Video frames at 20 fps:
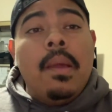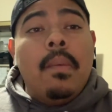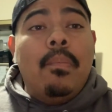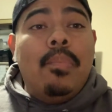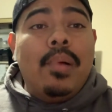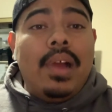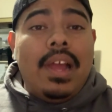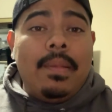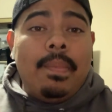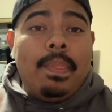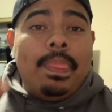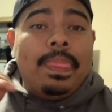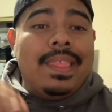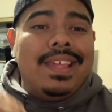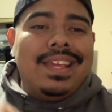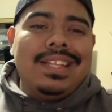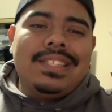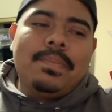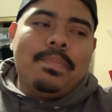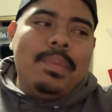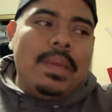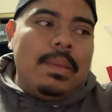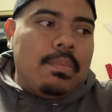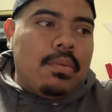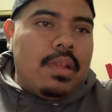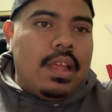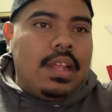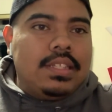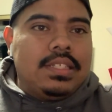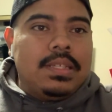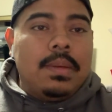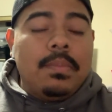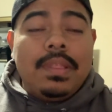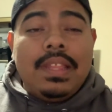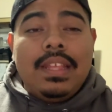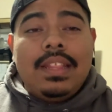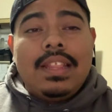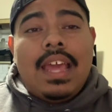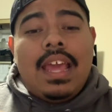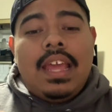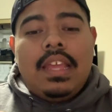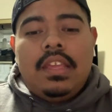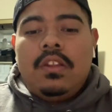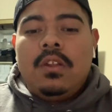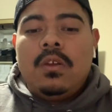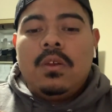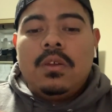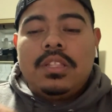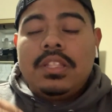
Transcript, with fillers: but it's a pit brand, something that, you know,